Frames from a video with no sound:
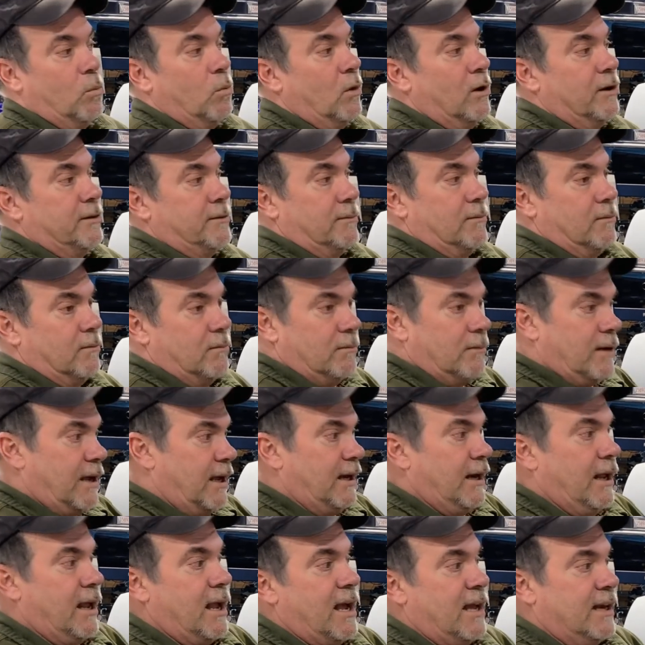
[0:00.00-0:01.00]
what
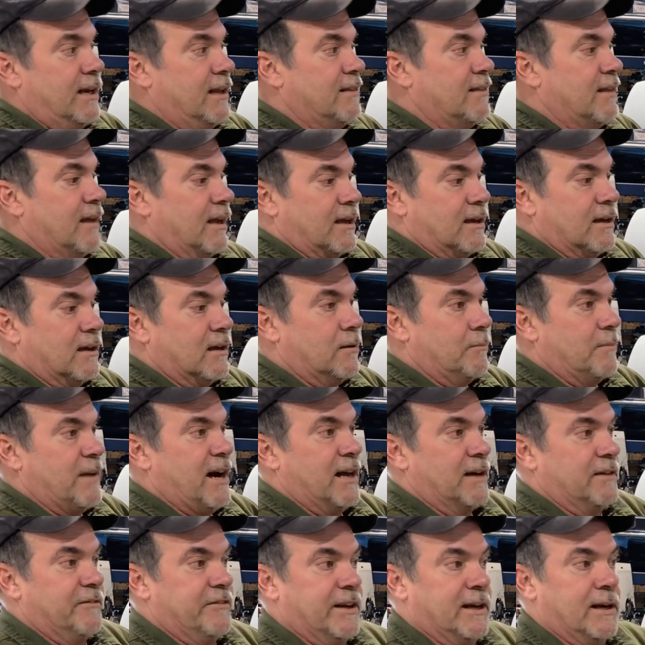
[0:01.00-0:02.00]
any that could come
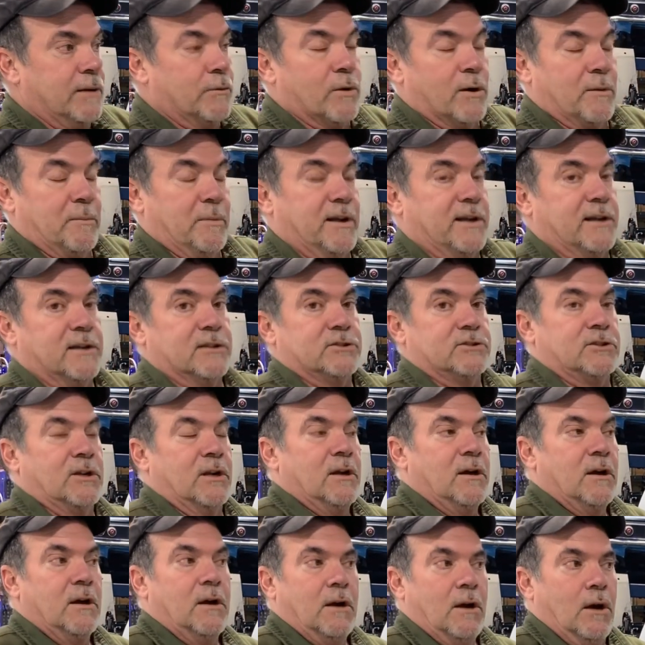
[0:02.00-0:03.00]
out of anywhere, because
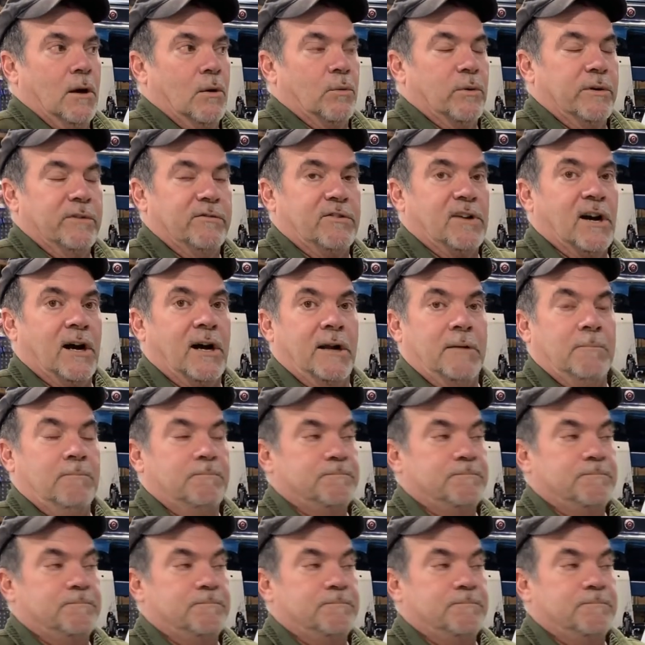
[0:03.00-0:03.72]
we've done